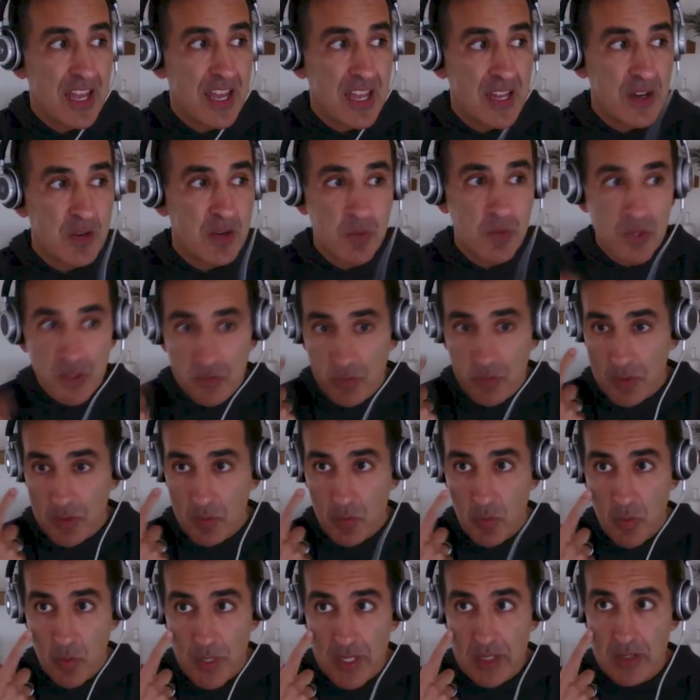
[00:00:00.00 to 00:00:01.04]
in a world where
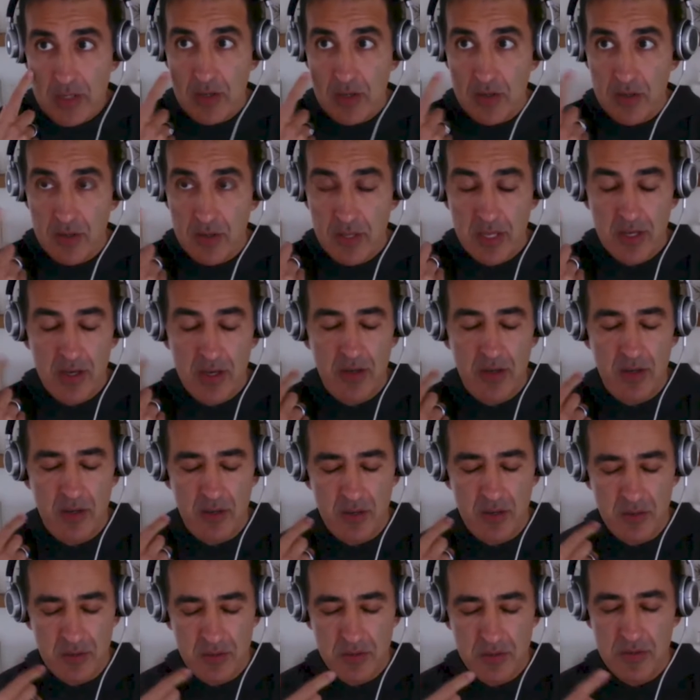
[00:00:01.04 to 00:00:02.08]
we know that our
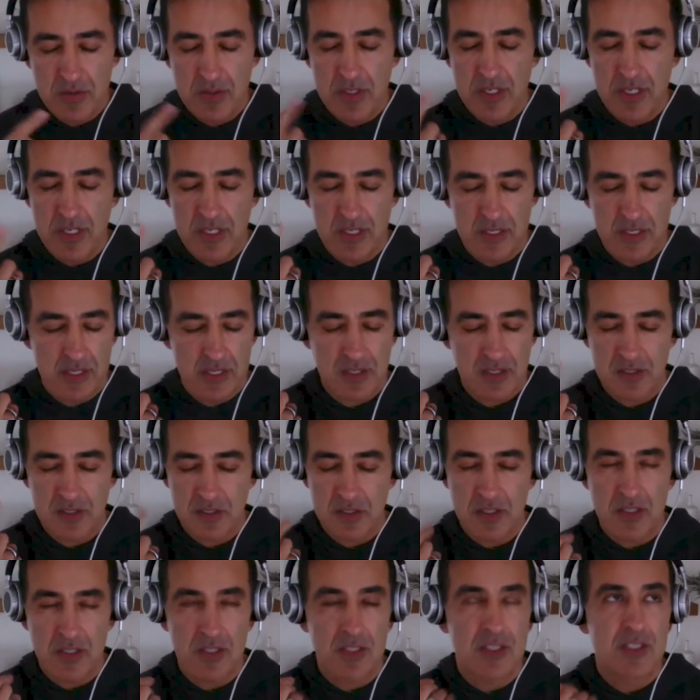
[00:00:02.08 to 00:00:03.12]
own
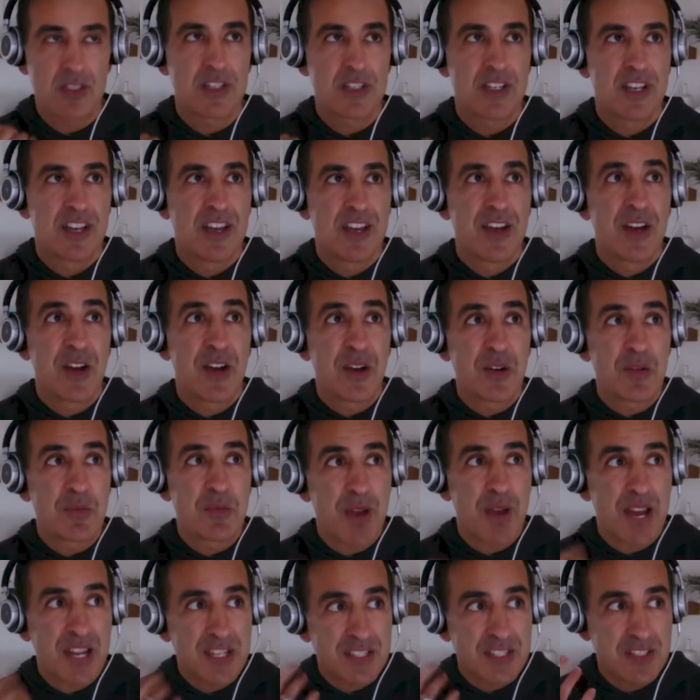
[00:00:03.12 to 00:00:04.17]
intelligence
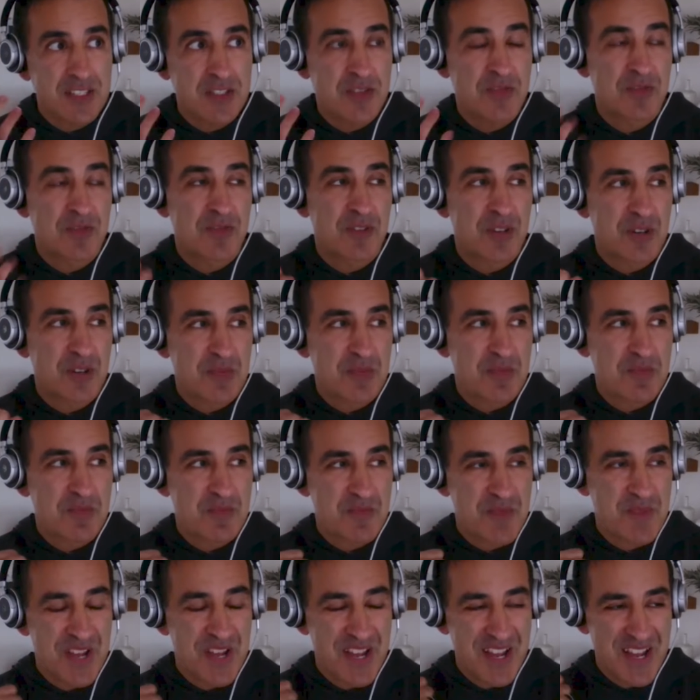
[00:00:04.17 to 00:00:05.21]
arises from